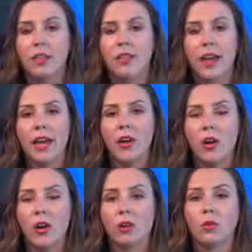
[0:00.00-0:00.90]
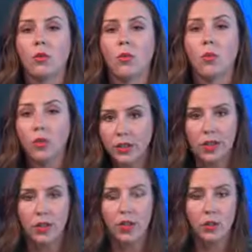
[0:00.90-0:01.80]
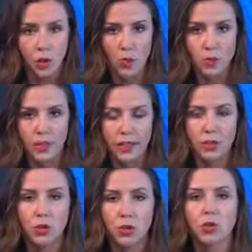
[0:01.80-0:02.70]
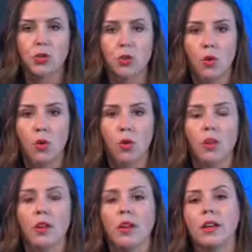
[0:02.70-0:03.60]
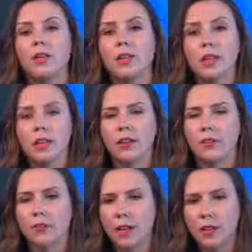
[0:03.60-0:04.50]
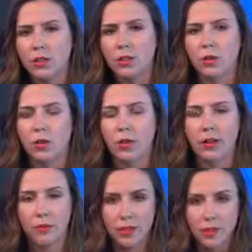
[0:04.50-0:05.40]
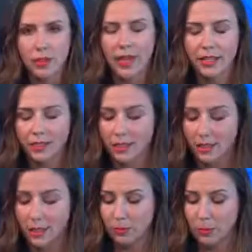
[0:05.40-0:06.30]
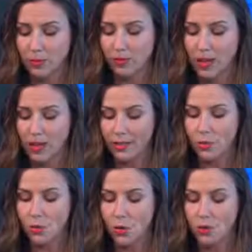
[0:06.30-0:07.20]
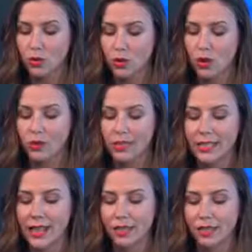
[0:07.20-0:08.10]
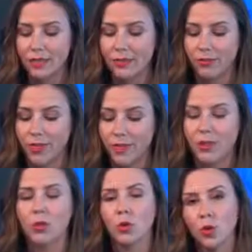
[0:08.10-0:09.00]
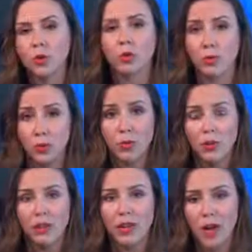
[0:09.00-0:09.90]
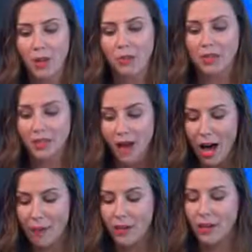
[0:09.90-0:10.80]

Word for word: they are working globally to control the fake news, whatever it is that they deem to be fake. So George Soros is actually funding Google to help stop